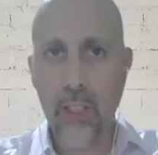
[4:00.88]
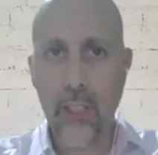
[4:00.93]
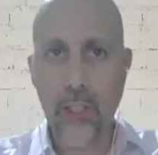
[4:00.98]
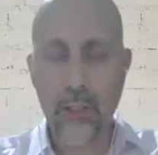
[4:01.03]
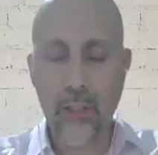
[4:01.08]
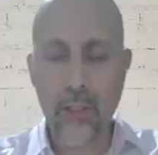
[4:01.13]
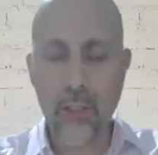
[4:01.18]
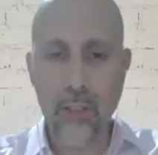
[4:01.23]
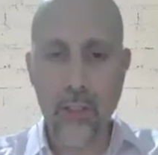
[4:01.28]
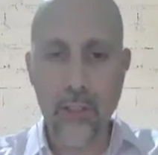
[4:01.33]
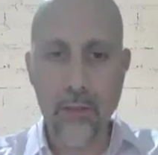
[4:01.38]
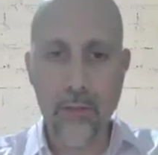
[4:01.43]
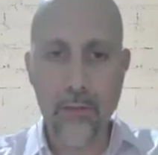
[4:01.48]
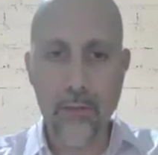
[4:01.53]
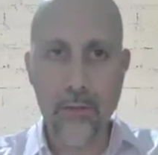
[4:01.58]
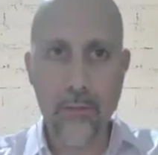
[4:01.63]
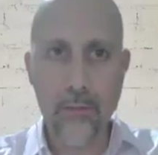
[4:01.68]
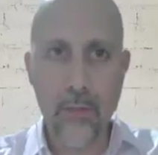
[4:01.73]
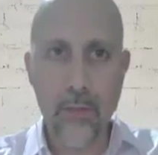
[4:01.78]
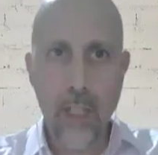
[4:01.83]
initiative,
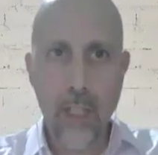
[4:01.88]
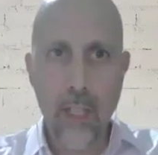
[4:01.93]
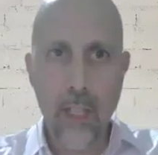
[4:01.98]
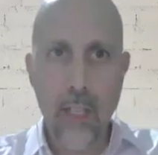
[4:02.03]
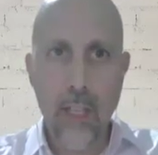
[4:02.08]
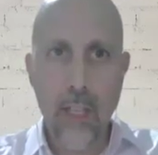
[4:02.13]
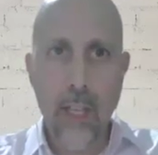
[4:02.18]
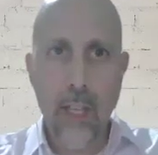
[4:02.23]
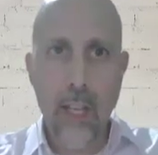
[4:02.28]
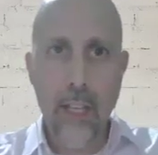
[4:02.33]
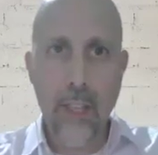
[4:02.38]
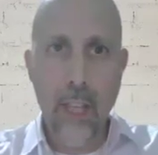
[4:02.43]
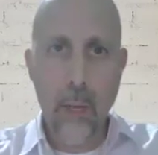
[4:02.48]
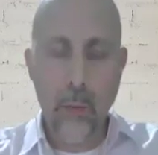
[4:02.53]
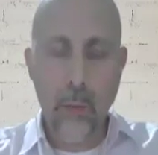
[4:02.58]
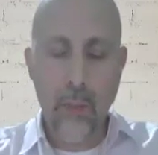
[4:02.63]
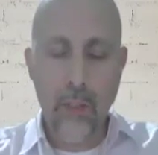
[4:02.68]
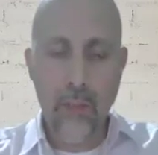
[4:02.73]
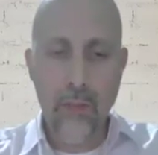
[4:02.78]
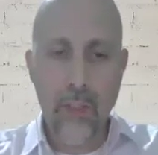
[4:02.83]
and that
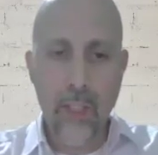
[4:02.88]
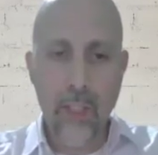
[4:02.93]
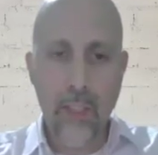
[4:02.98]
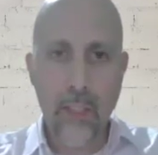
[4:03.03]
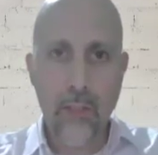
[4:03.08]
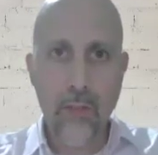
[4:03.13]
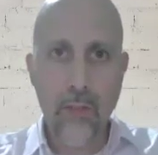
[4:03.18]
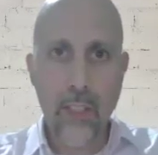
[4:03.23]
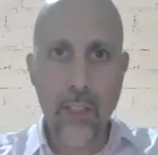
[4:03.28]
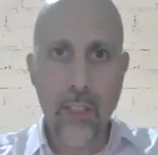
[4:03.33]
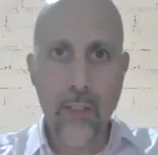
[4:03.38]
we effectively